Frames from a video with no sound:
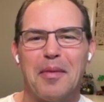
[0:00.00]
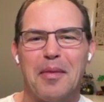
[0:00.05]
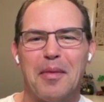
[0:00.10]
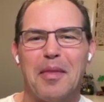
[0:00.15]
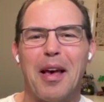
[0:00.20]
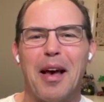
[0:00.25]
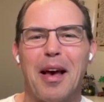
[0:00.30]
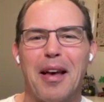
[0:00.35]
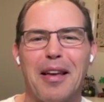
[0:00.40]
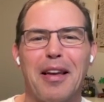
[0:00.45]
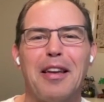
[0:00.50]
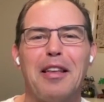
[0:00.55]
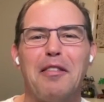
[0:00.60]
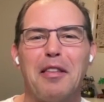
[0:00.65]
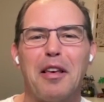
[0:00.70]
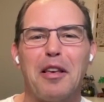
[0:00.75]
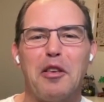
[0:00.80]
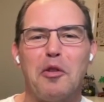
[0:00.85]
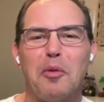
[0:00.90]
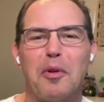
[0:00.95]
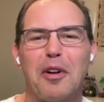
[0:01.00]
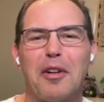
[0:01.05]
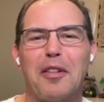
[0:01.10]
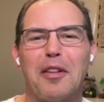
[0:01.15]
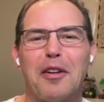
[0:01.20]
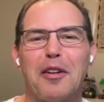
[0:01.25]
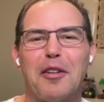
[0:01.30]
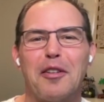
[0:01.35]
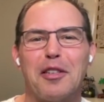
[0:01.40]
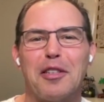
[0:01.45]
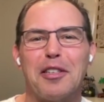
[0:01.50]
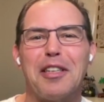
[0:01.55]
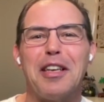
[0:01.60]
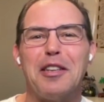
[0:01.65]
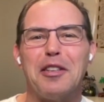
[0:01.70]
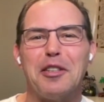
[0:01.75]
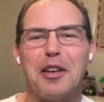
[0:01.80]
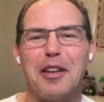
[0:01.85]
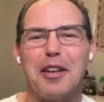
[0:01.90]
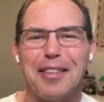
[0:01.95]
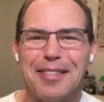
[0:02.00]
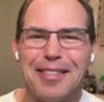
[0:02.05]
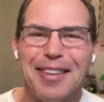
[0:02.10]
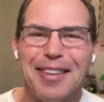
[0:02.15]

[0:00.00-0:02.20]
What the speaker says: Yeah, anything you want to learn, just teach it.